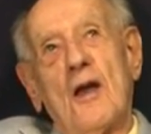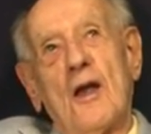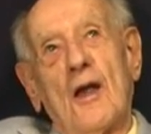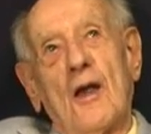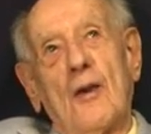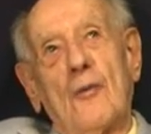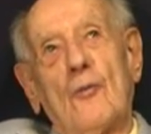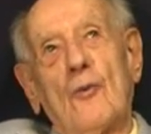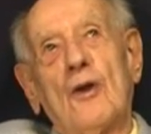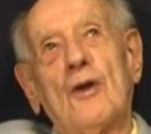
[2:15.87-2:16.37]

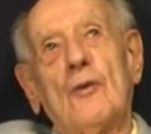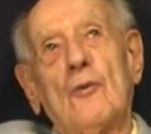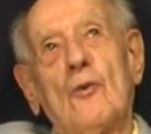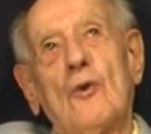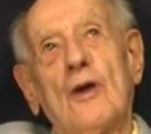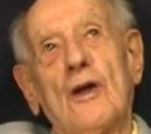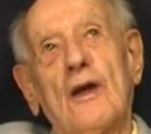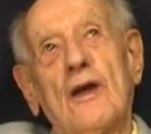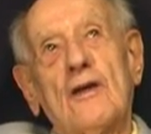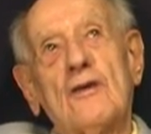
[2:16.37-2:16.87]
And
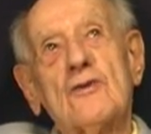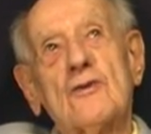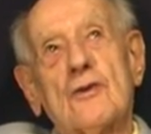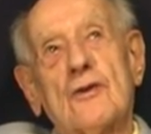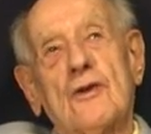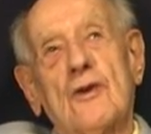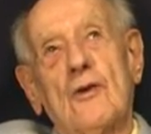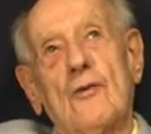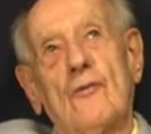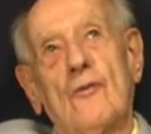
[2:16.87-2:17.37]
we actually
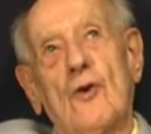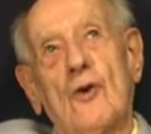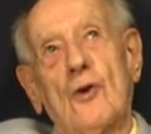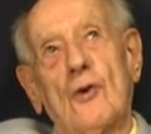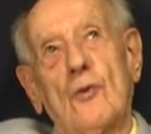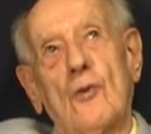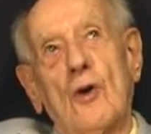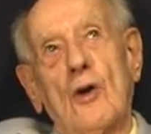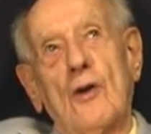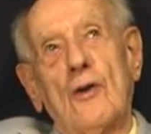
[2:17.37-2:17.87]
did
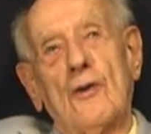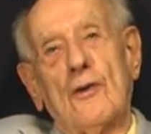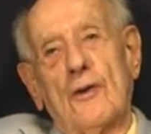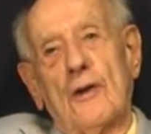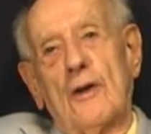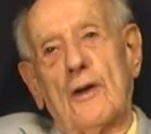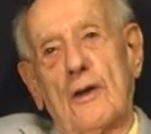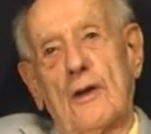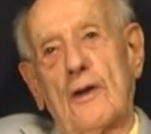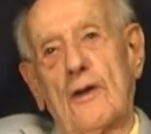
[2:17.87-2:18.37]
very well
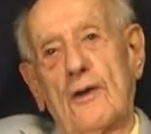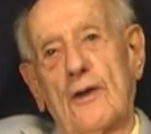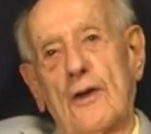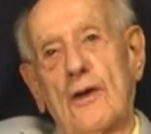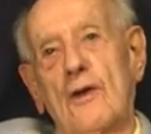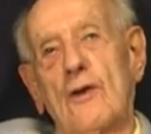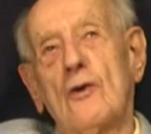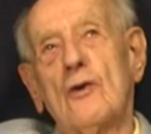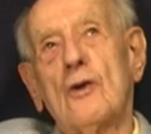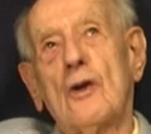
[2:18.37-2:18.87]
in the
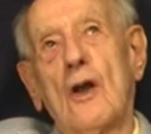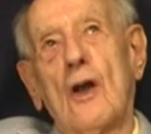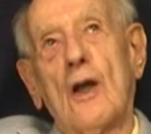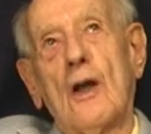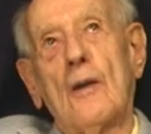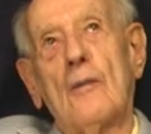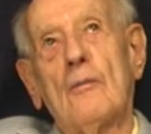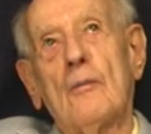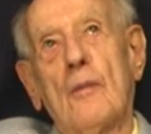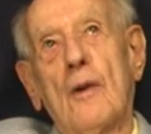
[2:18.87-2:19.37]
hill
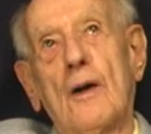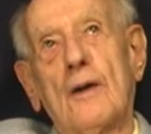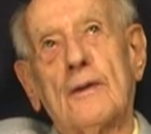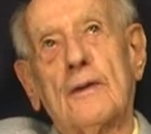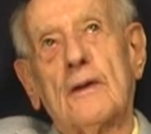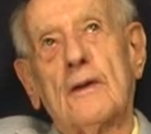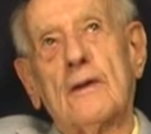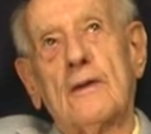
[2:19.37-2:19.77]
climb, but